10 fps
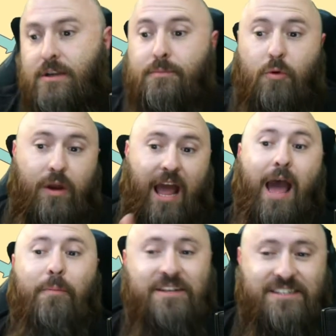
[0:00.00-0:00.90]
But what
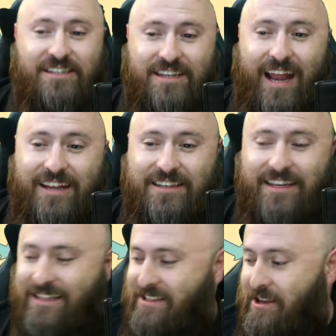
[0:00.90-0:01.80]
happens is it actually
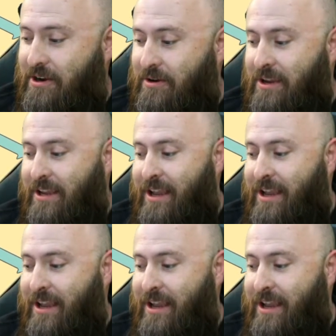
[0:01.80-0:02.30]
gets there